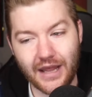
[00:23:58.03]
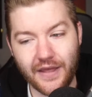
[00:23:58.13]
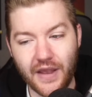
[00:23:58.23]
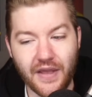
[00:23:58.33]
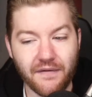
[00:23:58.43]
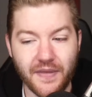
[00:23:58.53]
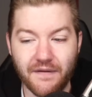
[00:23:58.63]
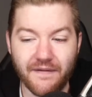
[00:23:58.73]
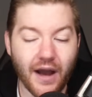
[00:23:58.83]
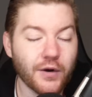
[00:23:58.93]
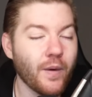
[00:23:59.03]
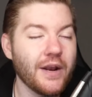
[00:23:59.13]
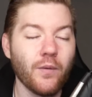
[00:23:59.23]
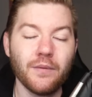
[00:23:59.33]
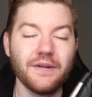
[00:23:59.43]
they, they, found a way
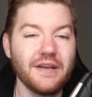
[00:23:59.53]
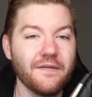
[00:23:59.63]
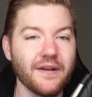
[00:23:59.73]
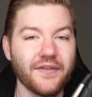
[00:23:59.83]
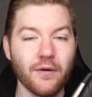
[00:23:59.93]
to win with defense.